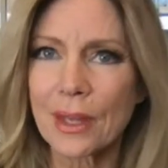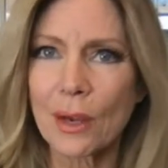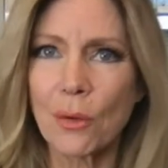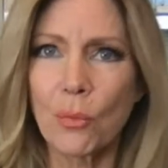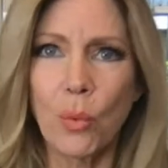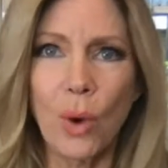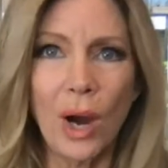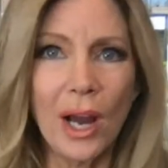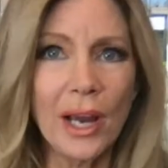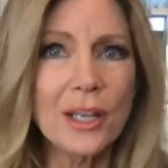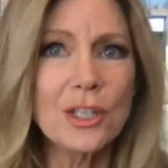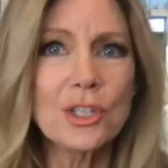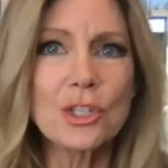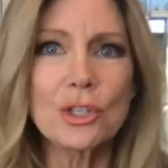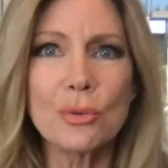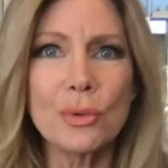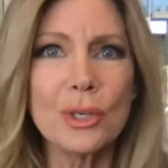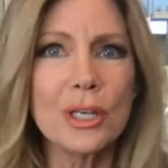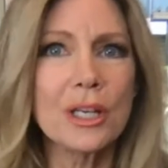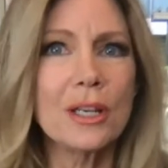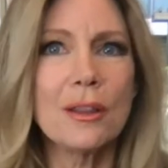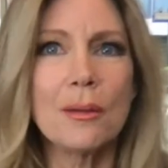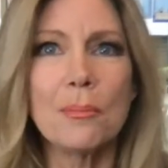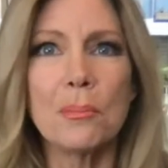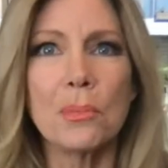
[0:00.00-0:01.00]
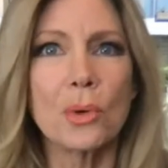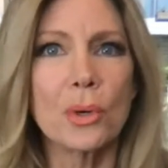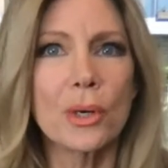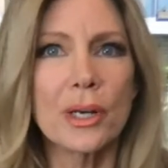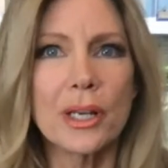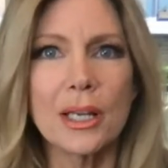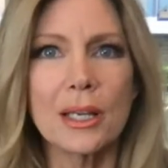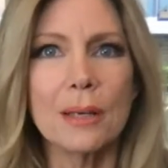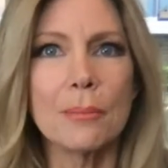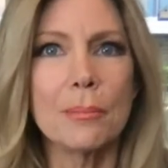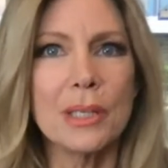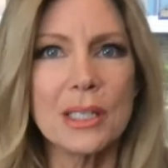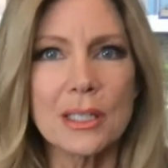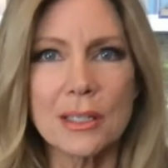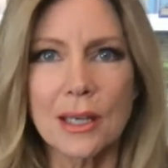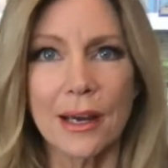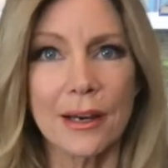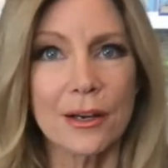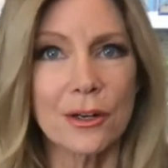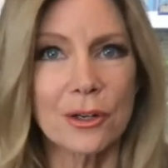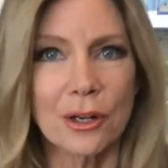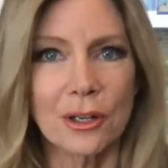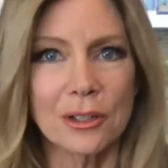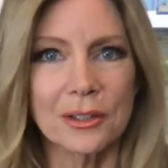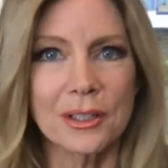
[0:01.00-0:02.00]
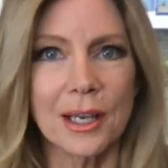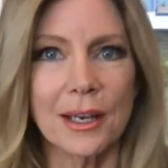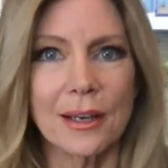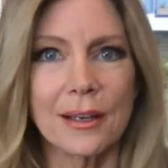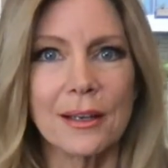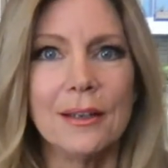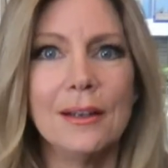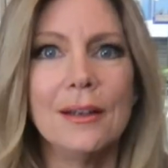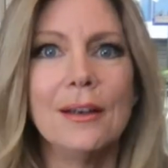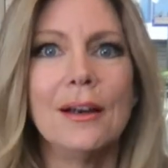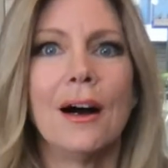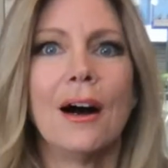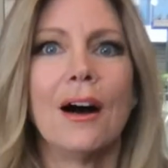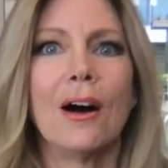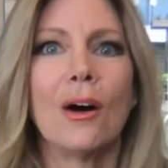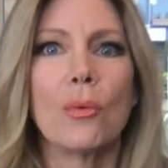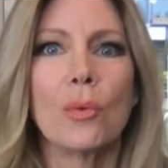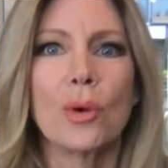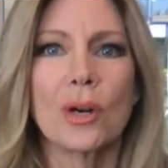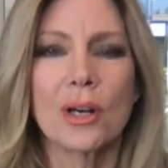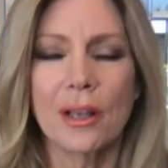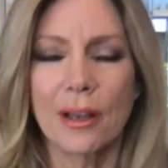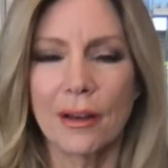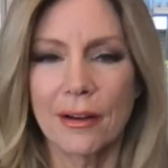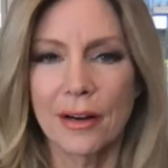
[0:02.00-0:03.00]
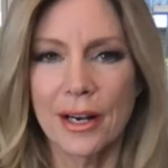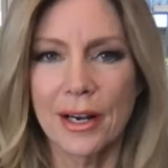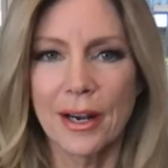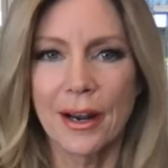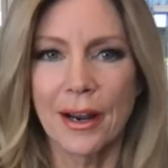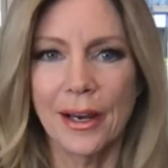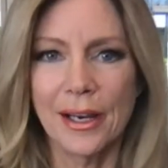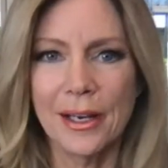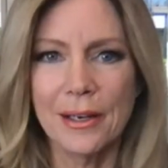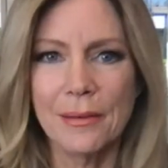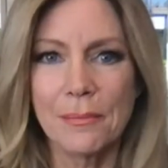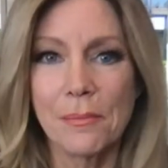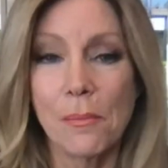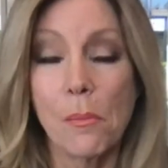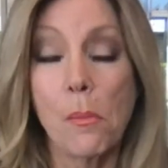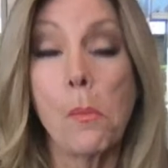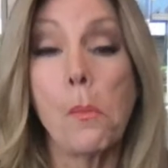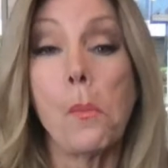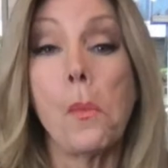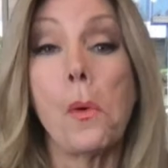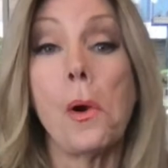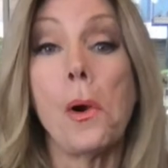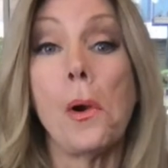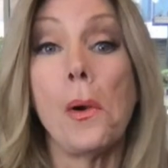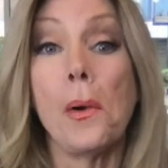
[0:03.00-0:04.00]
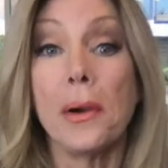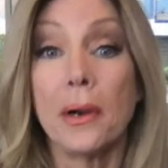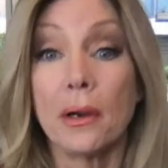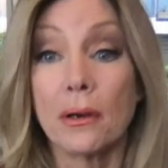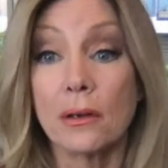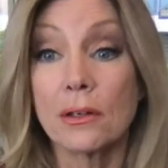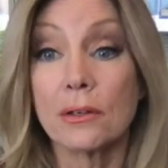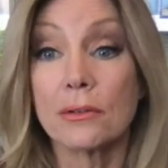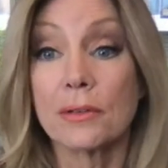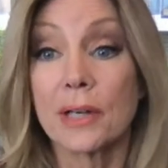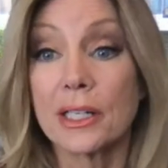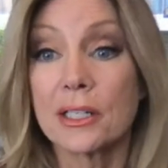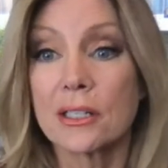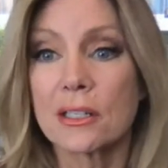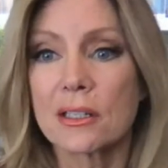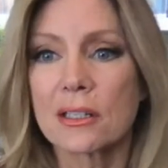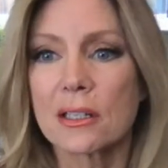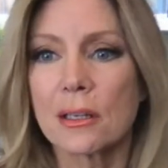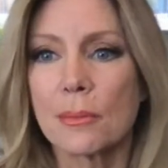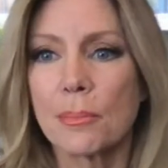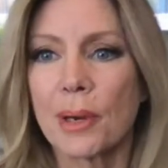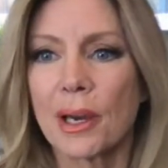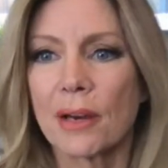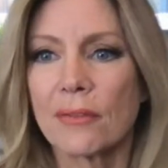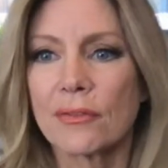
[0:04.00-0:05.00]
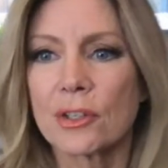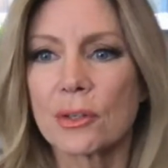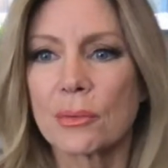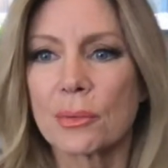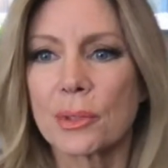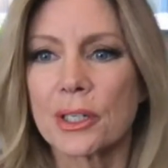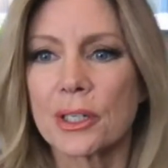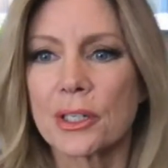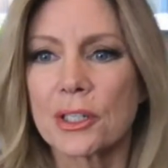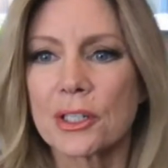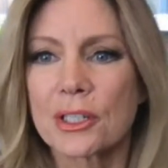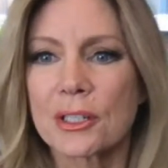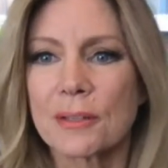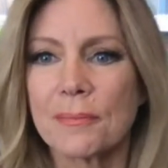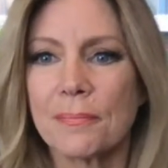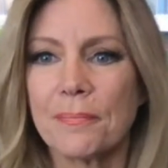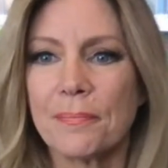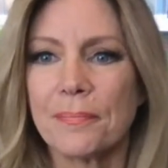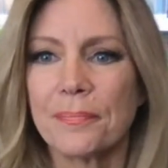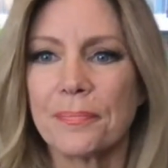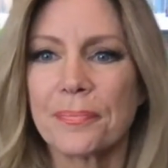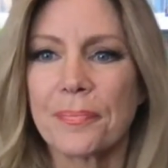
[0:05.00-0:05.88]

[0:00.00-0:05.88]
why do it in the morning and be tired all day? I'll work out at night and I'll go right to sleep afterwards.